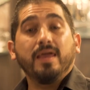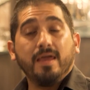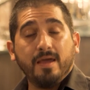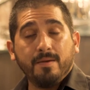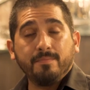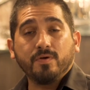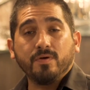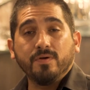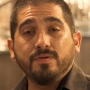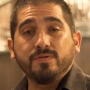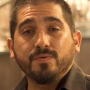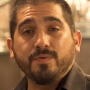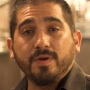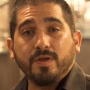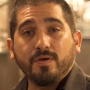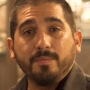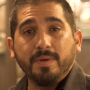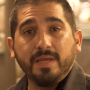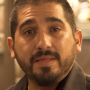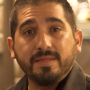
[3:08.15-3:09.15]
am going to
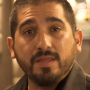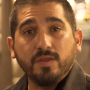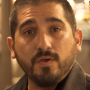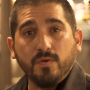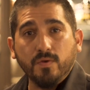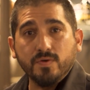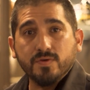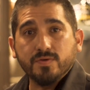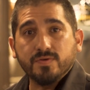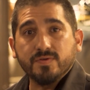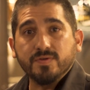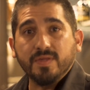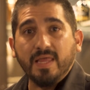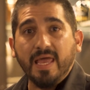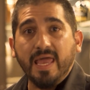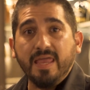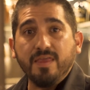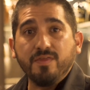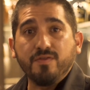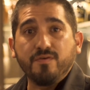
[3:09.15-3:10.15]
recommend that you use
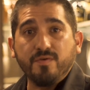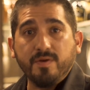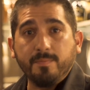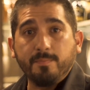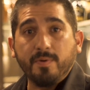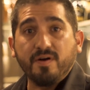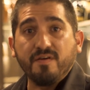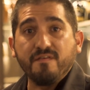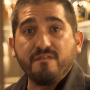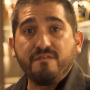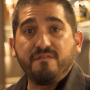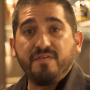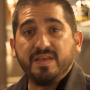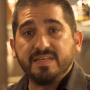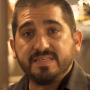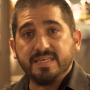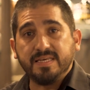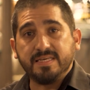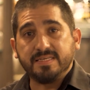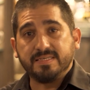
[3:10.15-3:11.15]
a Dripper
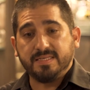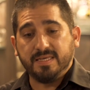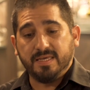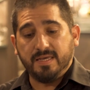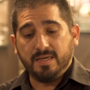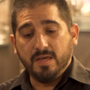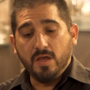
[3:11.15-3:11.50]
V60,